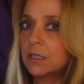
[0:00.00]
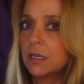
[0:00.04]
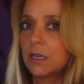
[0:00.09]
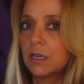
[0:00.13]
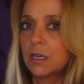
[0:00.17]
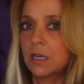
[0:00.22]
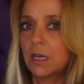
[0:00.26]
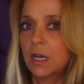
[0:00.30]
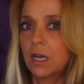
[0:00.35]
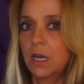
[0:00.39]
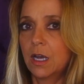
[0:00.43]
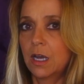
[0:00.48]

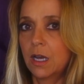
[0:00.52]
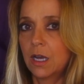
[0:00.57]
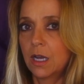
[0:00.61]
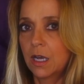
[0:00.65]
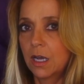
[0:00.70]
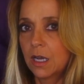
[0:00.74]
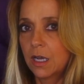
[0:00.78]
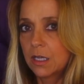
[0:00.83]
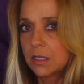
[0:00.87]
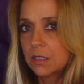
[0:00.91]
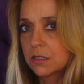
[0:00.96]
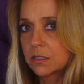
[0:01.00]

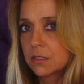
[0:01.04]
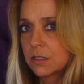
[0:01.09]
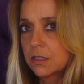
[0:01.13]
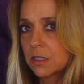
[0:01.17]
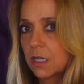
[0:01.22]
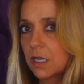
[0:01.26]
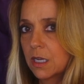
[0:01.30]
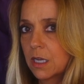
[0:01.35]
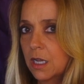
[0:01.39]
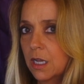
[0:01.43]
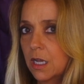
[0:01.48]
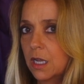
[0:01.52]
Ha!
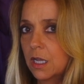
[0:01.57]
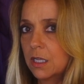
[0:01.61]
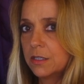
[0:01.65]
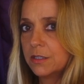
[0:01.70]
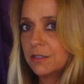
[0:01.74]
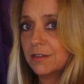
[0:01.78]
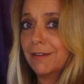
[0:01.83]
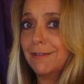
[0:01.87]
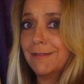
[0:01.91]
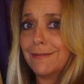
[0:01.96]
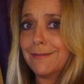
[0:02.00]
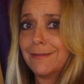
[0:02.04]

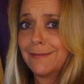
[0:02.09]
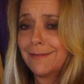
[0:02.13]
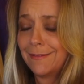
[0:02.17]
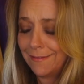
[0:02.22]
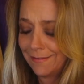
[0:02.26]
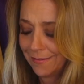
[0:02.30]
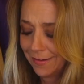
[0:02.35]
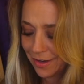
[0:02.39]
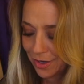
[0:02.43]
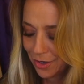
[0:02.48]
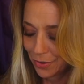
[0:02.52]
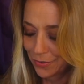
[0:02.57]
Done.
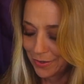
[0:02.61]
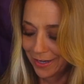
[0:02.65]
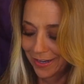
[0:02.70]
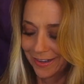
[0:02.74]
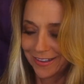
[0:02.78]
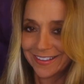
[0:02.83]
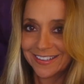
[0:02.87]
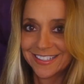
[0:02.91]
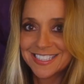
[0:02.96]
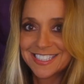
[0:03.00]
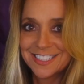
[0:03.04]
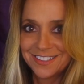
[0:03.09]

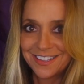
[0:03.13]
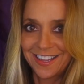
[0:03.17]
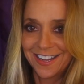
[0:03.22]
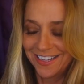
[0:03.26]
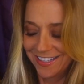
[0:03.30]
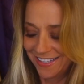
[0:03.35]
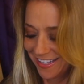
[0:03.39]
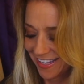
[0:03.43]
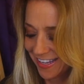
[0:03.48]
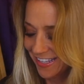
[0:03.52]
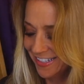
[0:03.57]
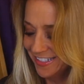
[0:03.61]
Okay, let's do that
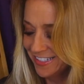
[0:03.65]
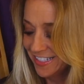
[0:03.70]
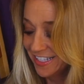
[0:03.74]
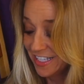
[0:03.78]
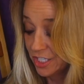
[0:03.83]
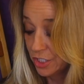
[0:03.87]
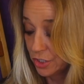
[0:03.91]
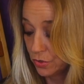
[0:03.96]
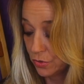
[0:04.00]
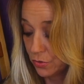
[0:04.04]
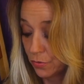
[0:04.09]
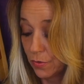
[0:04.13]
again.
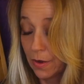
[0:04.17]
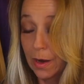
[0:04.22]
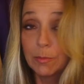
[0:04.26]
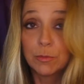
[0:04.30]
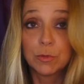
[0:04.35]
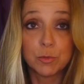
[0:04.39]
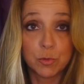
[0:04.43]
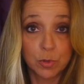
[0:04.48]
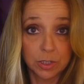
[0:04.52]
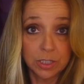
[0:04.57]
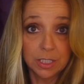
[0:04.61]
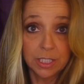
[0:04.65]
You can grab a
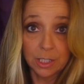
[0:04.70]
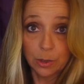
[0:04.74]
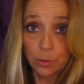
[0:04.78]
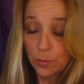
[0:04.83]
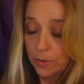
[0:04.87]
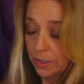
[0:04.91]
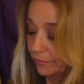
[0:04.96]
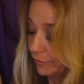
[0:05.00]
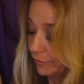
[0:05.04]
little more liquid